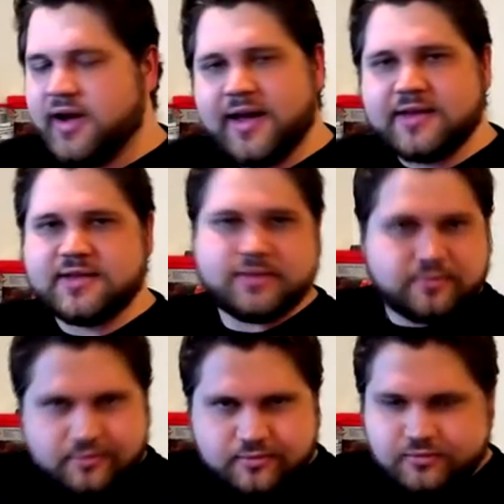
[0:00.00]
hand.
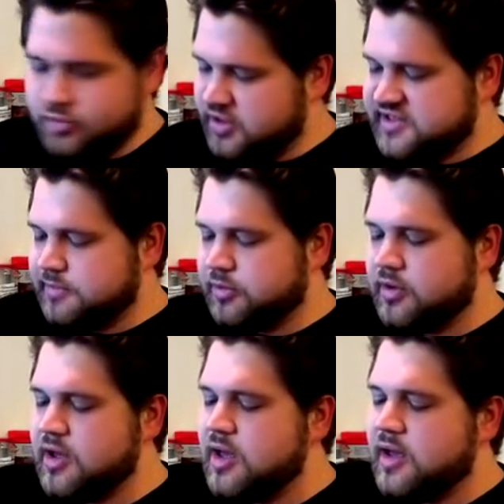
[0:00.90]
Pretty
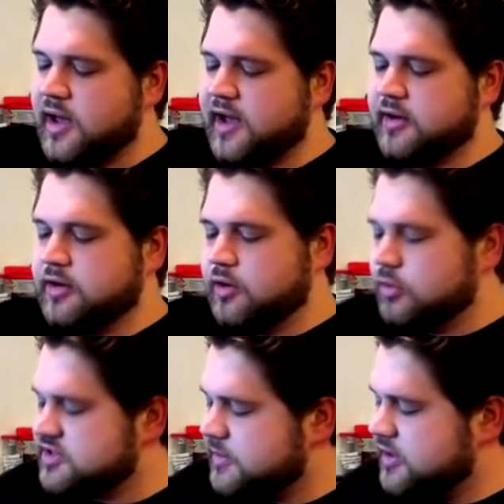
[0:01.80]
simple. You're gonna
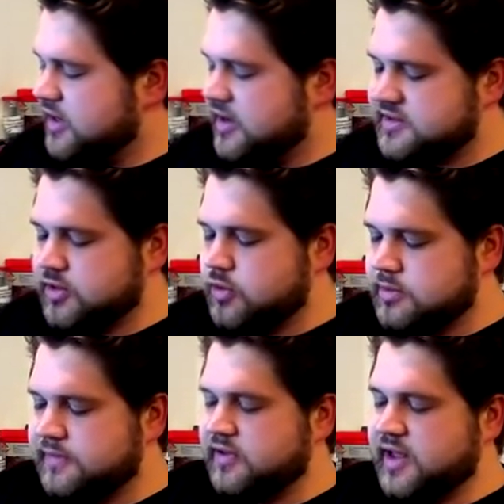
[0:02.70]
normal summon the Ducks,
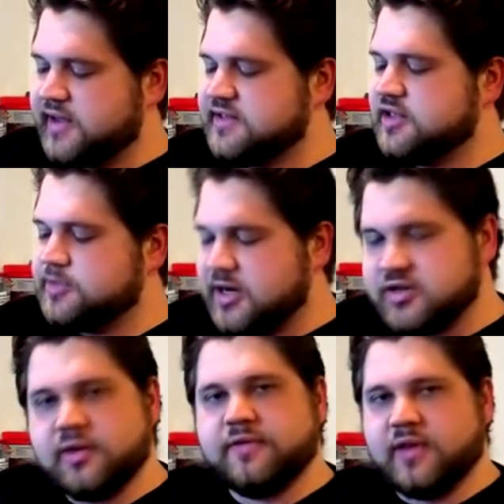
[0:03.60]
equip the Phalanx,
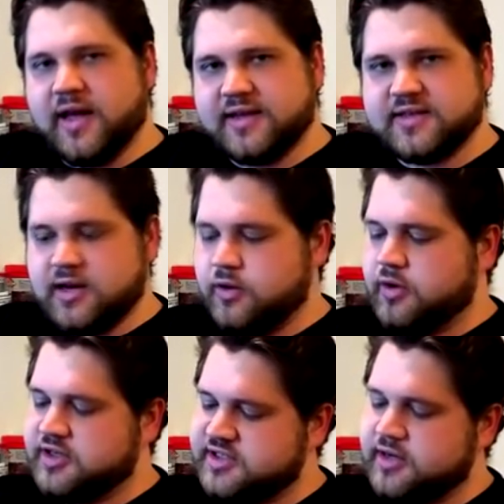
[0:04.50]
special the Phalanx, and you're
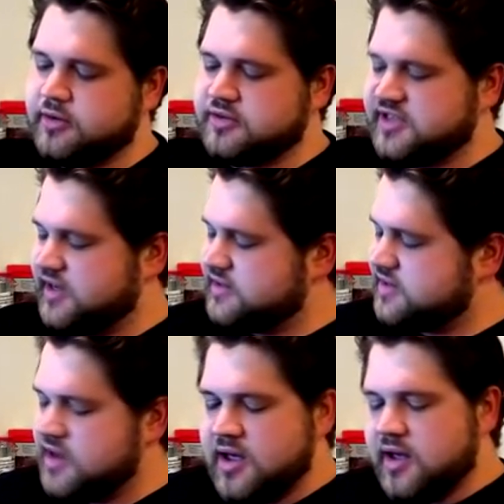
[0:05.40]
going to Synchro
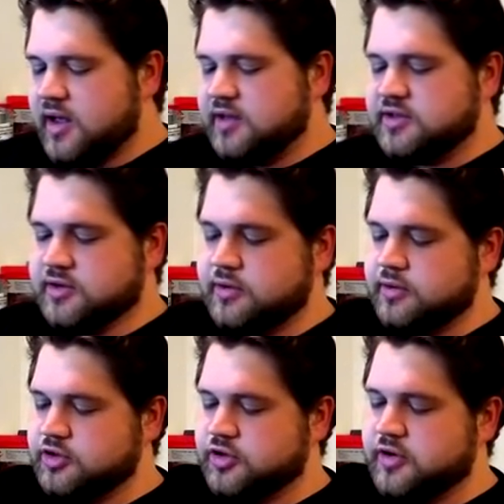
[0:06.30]
6
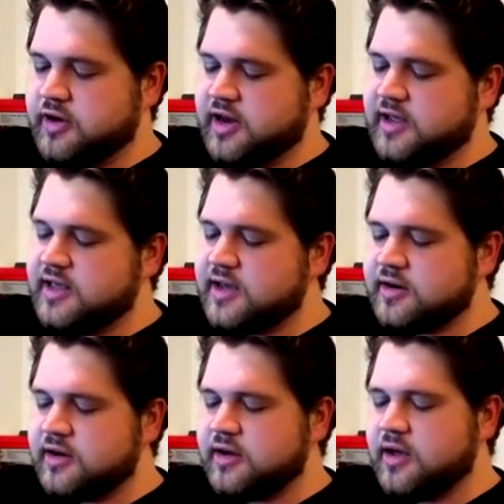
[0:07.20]
into Dragunity Knight
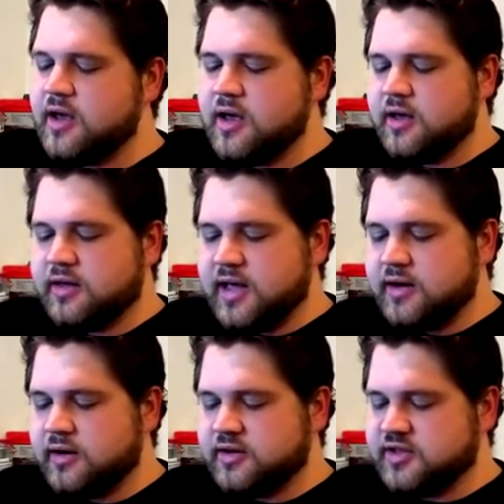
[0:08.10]
Gadearg.
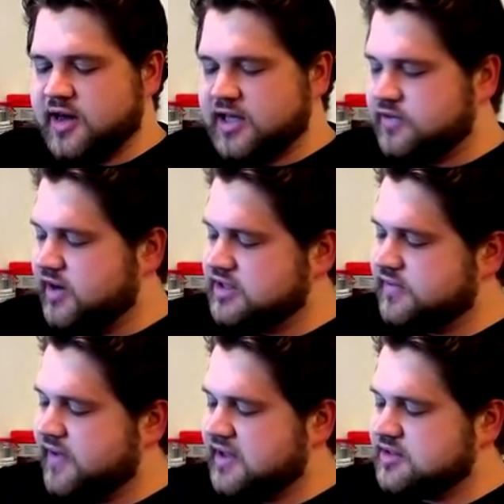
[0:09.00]
Gadearg is going to activate its
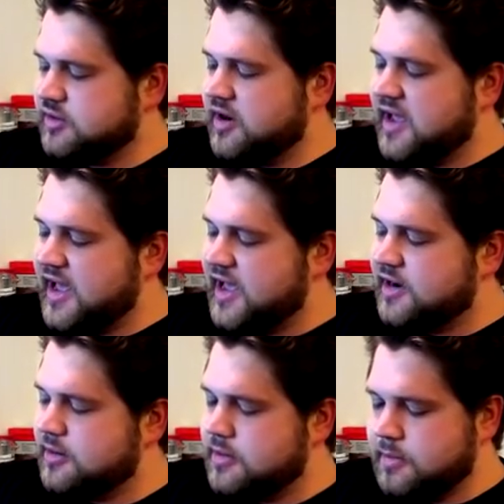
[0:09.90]
effect. You're going to
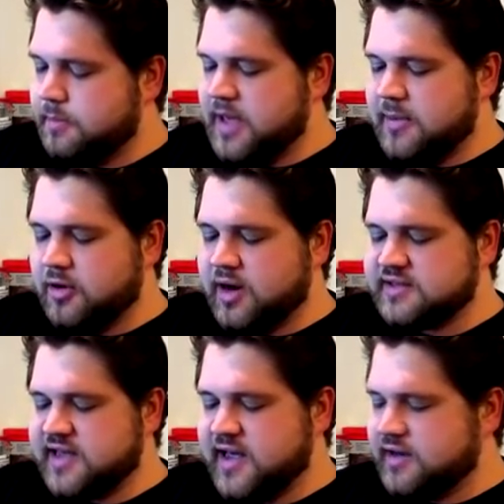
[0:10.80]
add Baby
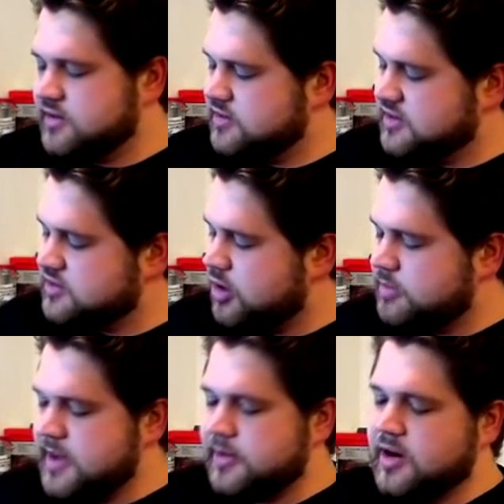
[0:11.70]
Rock to hand,
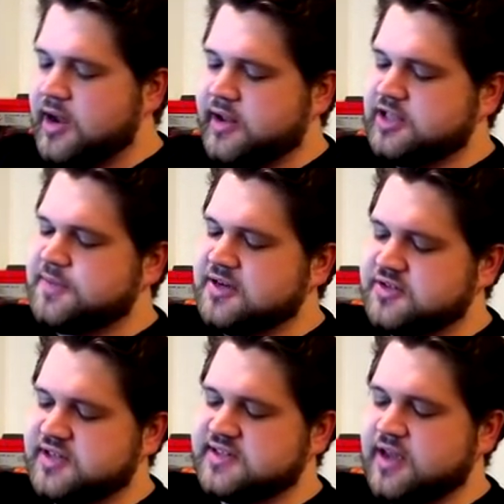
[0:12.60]
discard Baby Rock, it
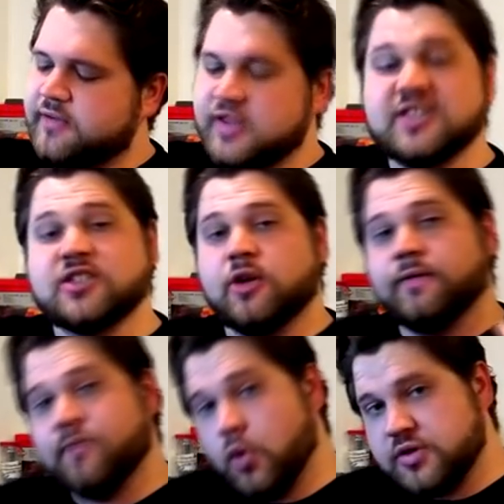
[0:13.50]
specials itself. This is your
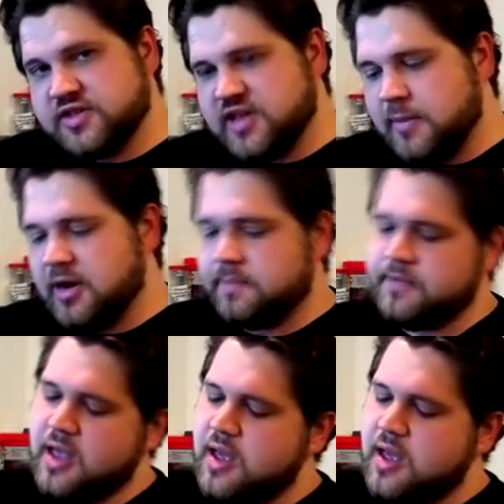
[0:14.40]
fourth summon,